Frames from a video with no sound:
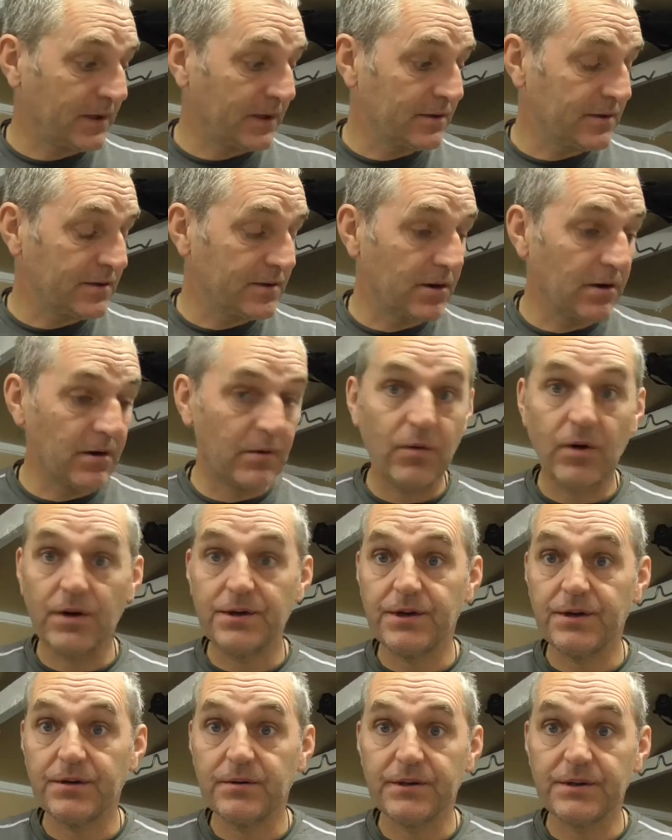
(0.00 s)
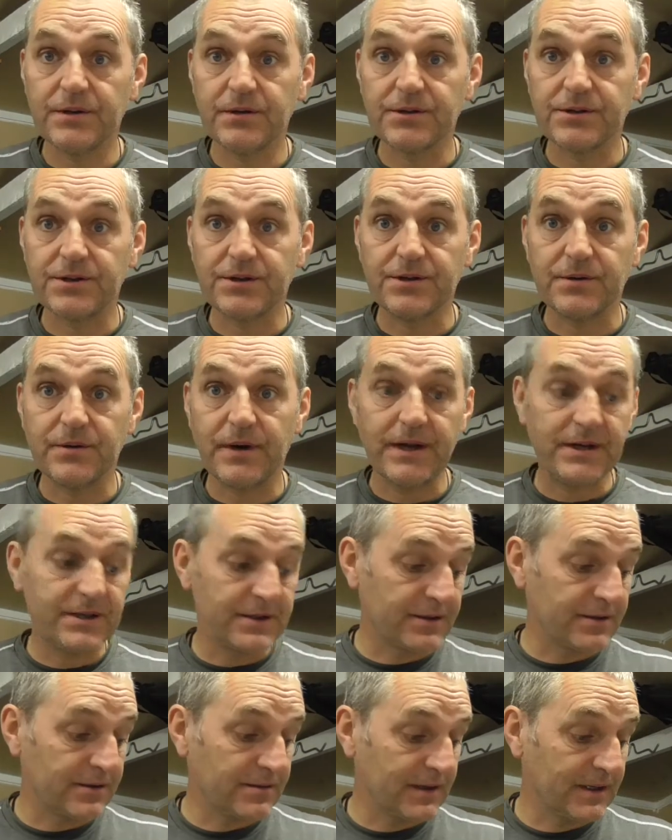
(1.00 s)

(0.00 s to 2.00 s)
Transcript: So what do you do in those situations?